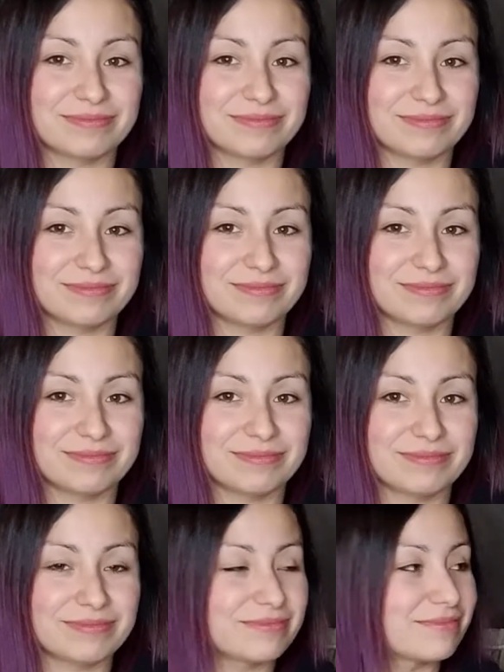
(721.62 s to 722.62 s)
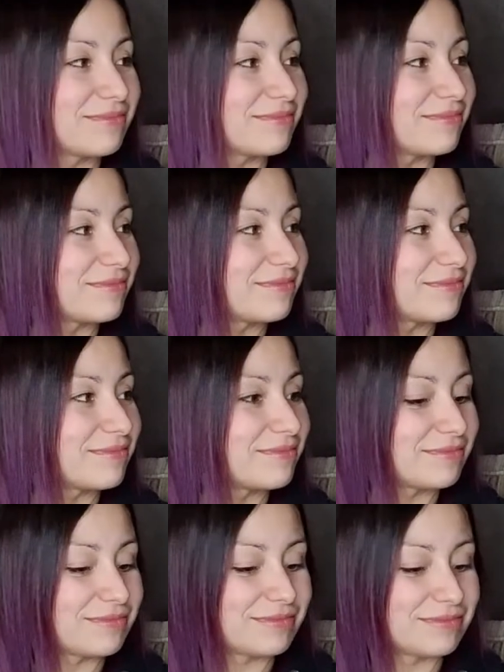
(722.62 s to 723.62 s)

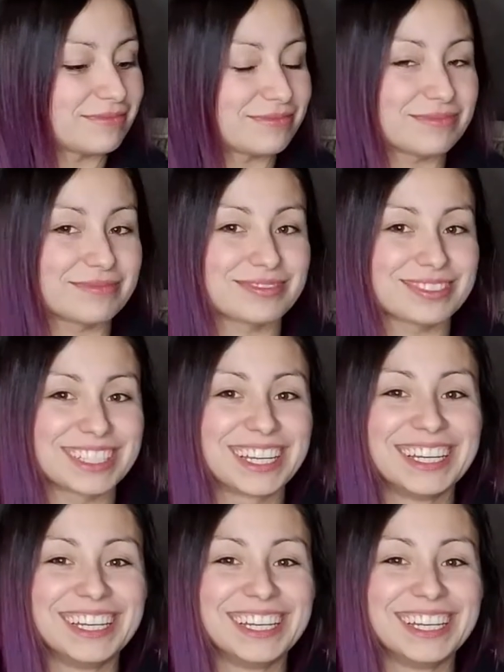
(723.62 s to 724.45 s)
This person isn't speaking.